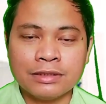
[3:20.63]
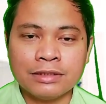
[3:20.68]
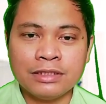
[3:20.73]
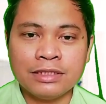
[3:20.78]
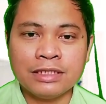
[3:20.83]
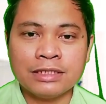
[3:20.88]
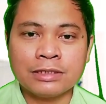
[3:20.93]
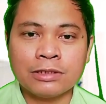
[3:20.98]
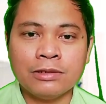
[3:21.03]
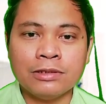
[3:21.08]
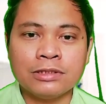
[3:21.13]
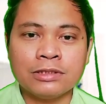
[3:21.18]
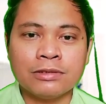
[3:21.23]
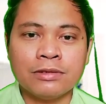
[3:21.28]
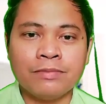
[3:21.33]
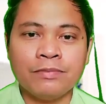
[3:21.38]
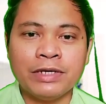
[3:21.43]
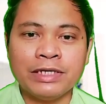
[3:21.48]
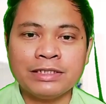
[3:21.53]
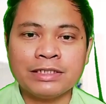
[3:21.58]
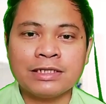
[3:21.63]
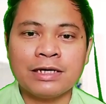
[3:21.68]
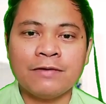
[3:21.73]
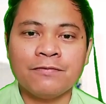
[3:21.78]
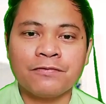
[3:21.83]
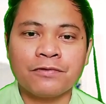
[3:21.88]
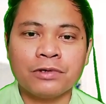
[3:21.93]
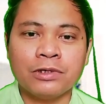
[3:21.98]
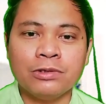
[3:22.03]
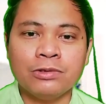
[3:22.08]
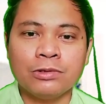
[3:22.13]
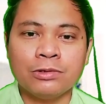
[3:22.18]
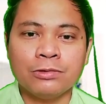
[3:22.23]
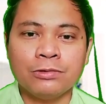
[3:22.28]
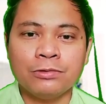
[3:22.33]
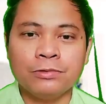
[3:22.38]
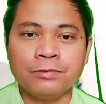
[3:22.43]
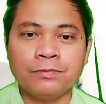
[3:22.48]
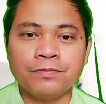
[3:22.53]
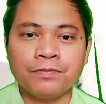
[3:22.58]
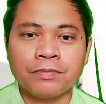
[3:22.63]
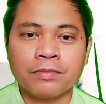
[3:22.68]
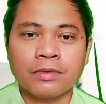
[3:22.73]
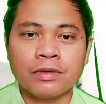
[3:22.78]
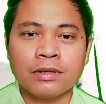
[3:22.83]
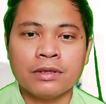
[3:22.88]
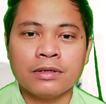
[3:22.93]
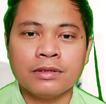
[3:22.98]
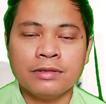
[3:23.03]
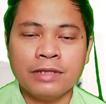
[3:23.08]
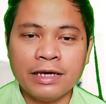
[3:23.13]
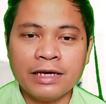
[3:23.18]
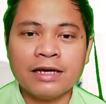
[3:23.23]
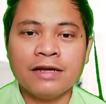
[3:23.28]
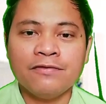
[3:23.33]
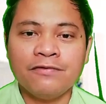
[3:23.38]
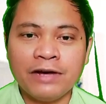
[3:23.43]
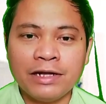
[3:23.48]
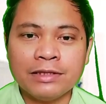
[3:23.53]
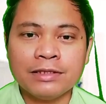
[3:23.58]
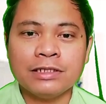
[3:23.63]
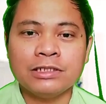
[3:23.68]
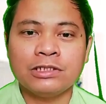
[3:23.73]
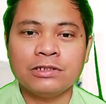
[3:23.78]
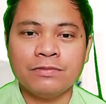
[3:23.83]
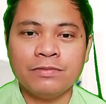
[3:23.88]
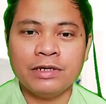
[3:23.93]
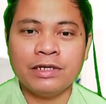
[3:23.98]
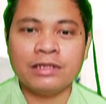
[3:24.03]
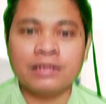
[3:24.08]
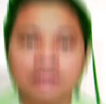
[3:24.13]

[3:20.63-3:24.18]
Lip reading: this is also a best time for you to take advantage of